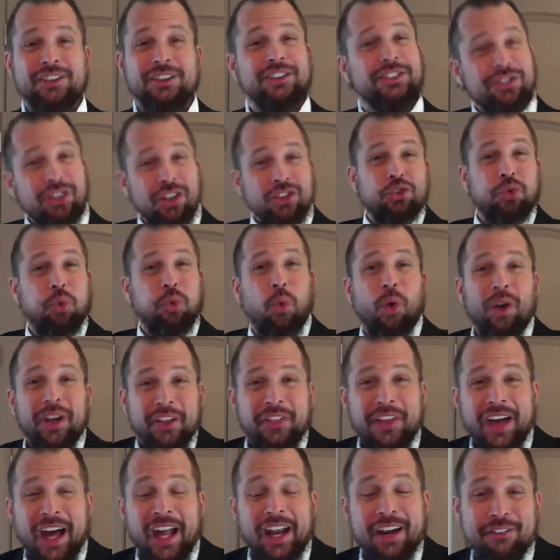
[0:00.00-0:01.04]
it's our
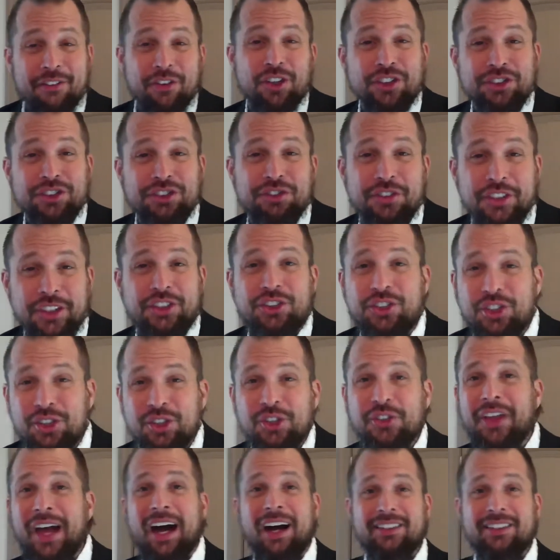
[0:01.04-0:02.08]
20th anniversary,
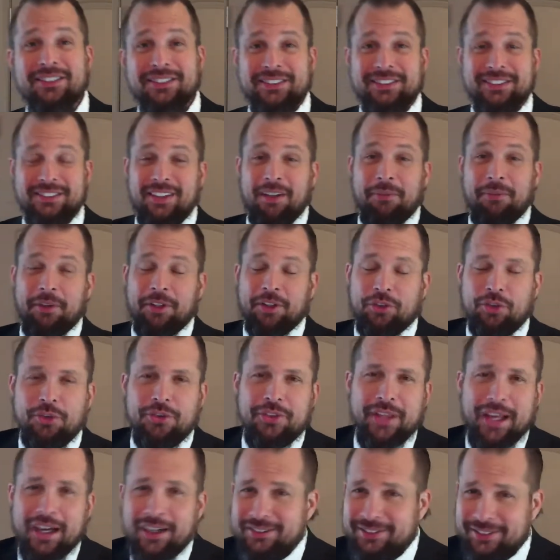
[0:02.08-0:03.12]

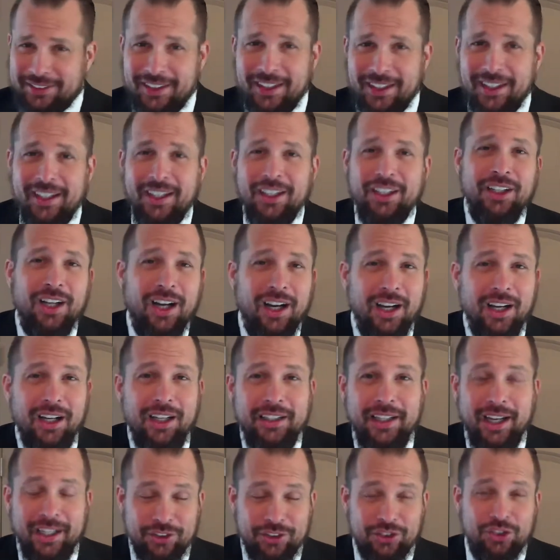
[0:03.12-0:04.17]

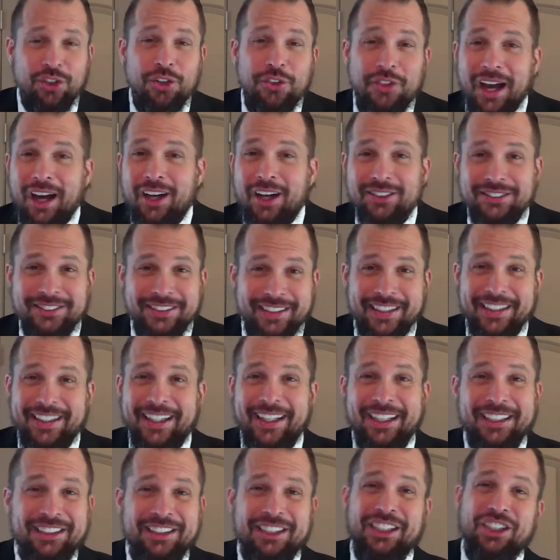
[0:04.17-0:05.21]

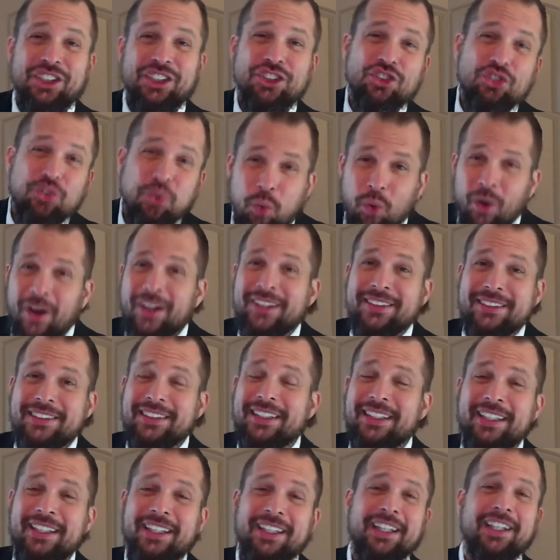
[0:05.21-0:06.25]
2019, 20
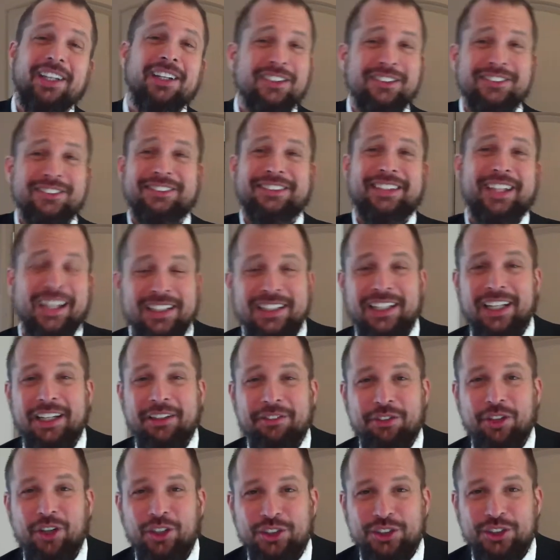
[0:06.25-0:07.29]
years, Get Life
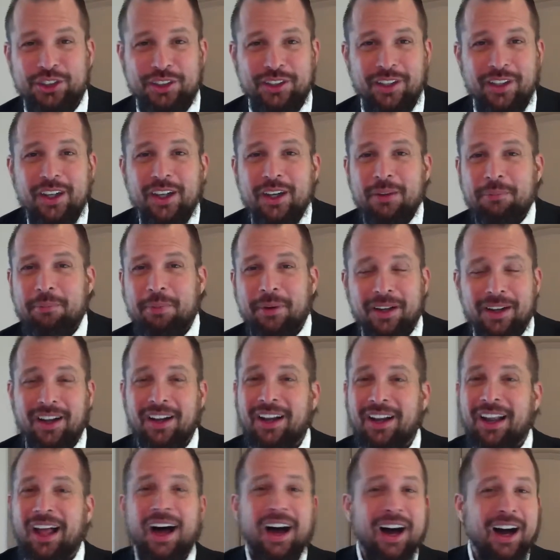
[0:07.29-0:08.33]
Coaching, been
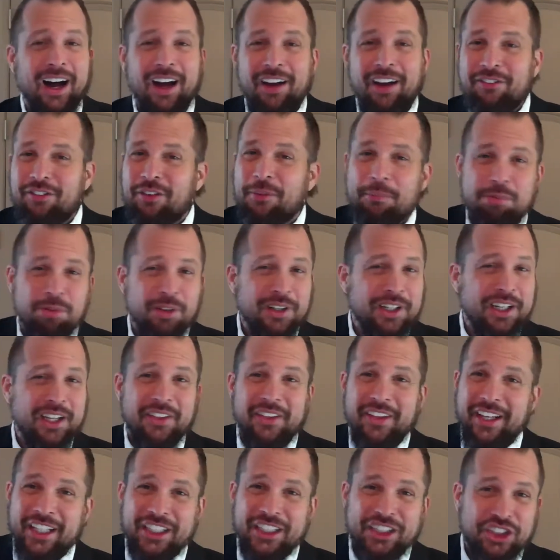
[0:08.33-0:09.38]
alive and
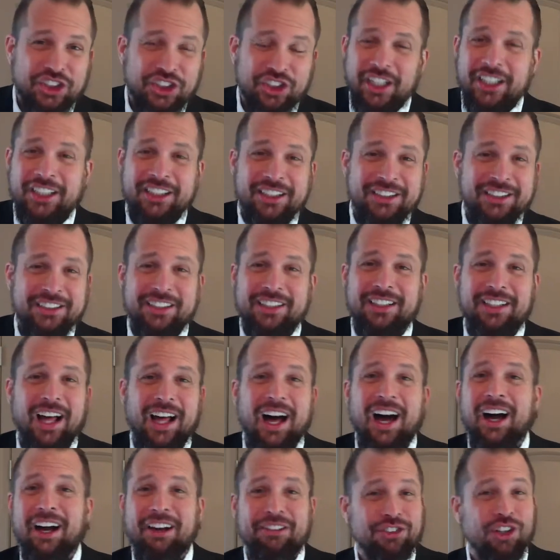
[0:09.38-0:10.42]
breathing and changing
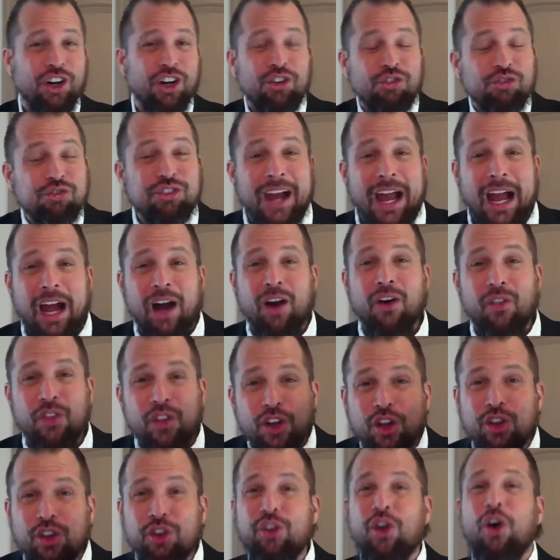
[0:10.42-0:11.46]
lives around the
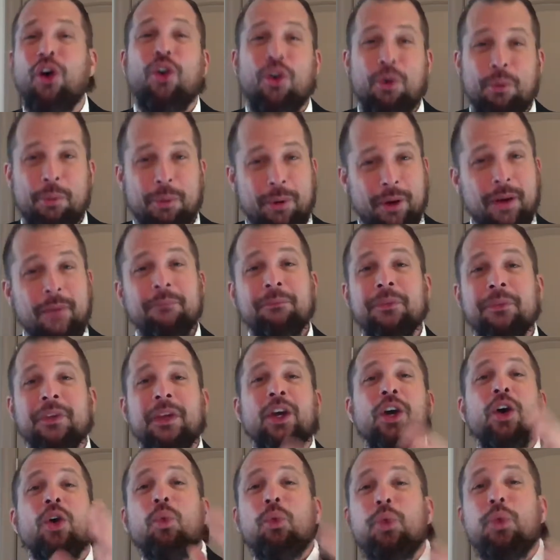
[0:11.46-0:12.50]
globe.
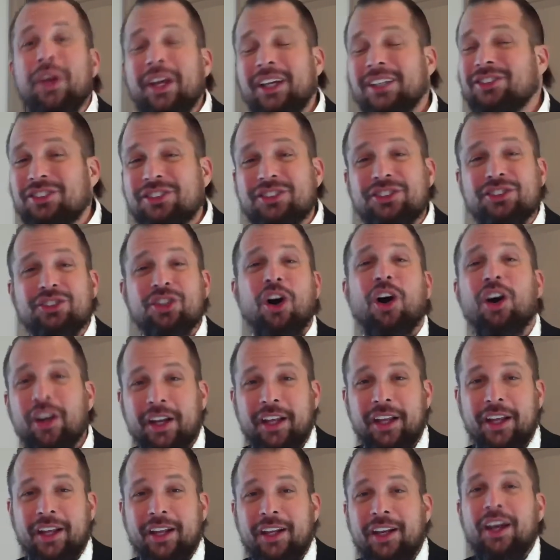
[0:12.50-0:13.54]
We
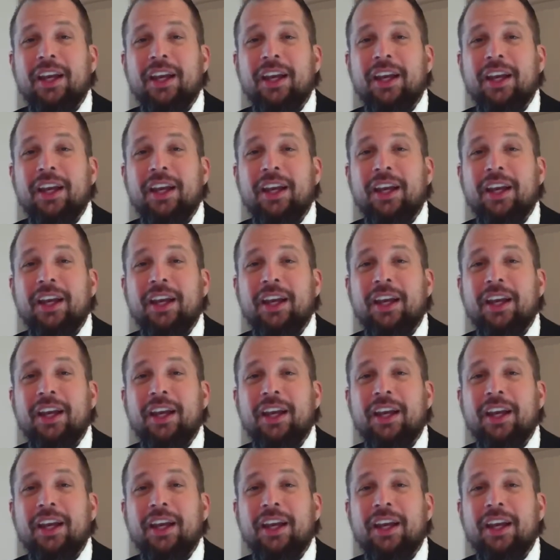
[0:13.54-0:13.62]
started